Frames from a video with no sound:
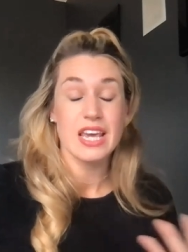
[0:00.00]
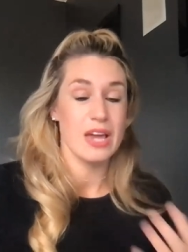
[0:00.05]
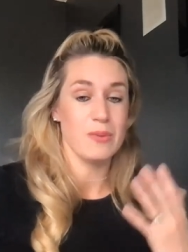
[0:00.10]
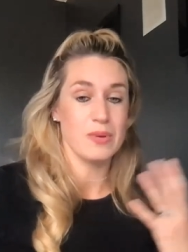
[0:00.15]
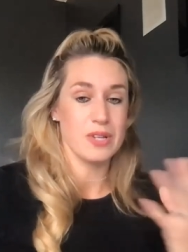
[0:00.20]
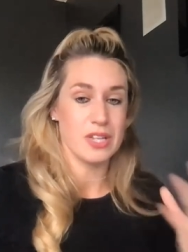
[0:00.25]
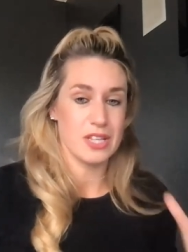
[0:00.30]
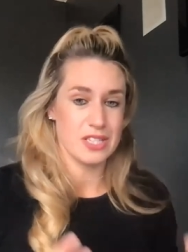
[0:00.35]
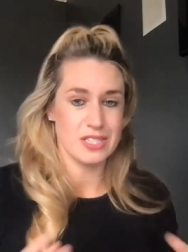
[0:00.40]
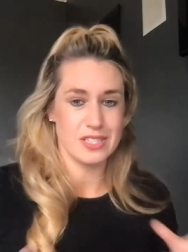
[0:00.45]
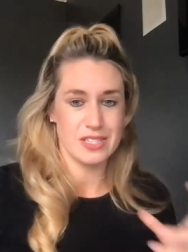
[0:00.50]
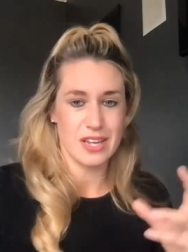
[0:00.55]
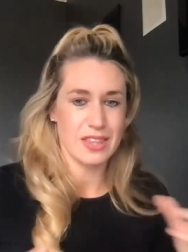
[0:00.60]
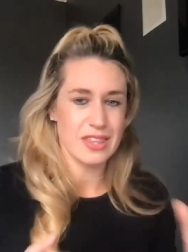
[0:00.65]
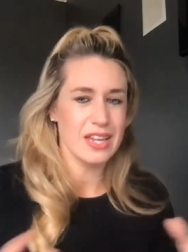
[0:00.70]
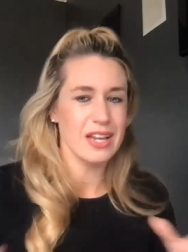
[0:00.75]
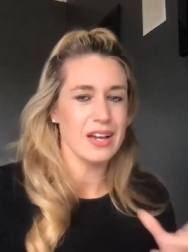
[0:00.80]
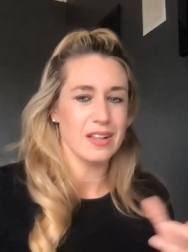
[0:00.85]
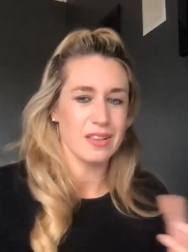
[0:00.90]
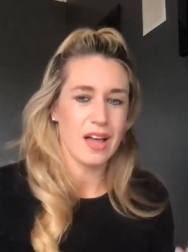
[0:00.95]
It, it's I
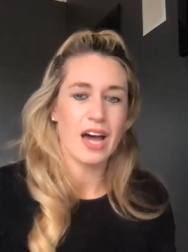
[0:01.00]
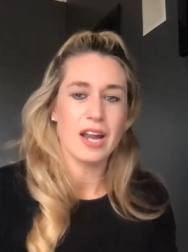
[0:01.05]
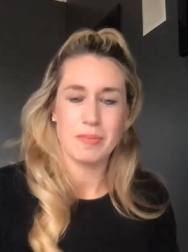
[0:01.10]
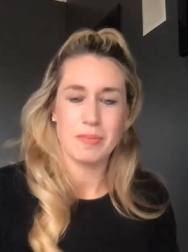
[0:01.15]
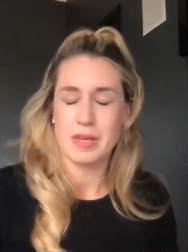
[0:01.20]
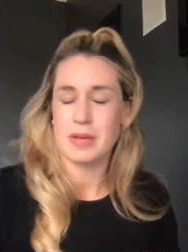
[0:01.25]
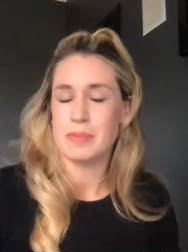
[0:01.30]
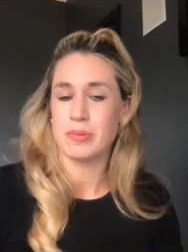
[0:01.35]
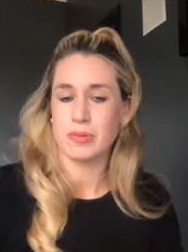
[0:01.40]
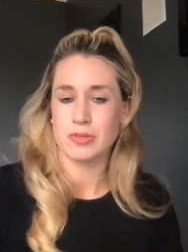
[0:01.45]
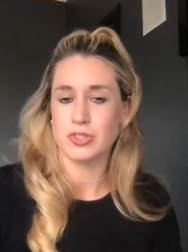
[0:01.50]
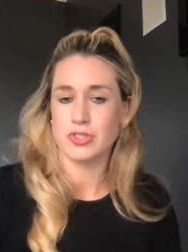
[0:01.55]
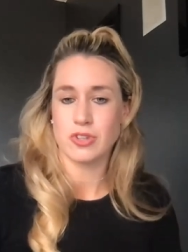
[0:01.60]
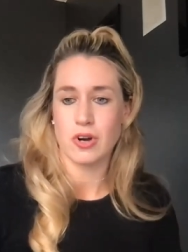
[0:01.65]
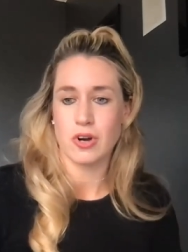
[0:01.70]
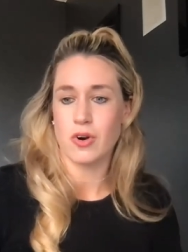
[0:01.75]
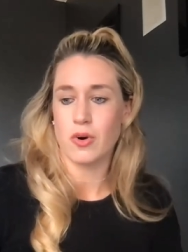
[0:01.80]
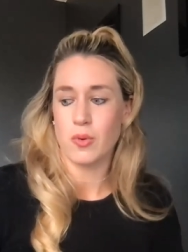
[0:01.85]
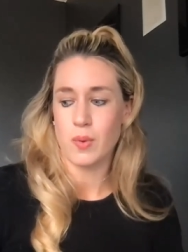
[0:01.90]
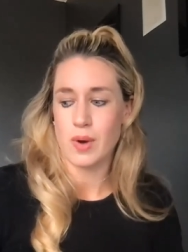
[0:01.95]
think a lot of people
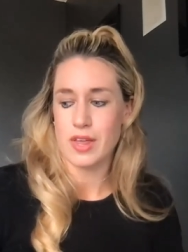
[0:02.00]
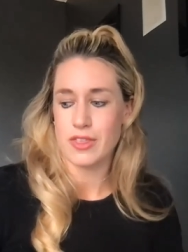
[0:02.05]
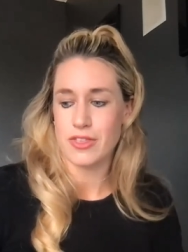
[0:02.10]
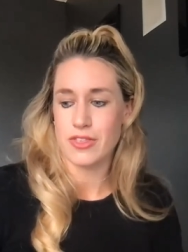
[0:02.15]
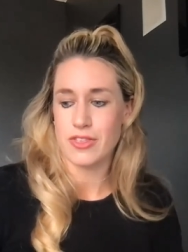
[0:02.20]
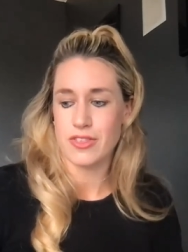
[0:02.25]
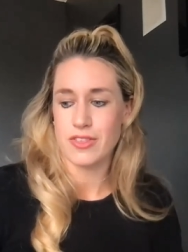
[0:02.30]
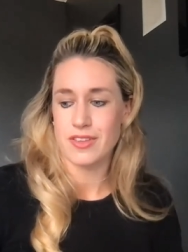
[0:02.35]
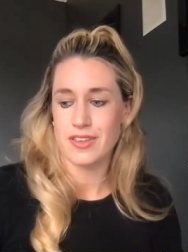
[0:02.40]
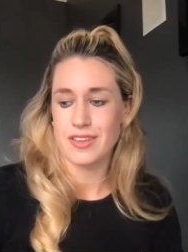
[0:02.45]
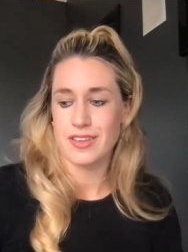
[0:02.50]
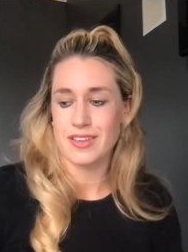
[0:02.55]
struggle with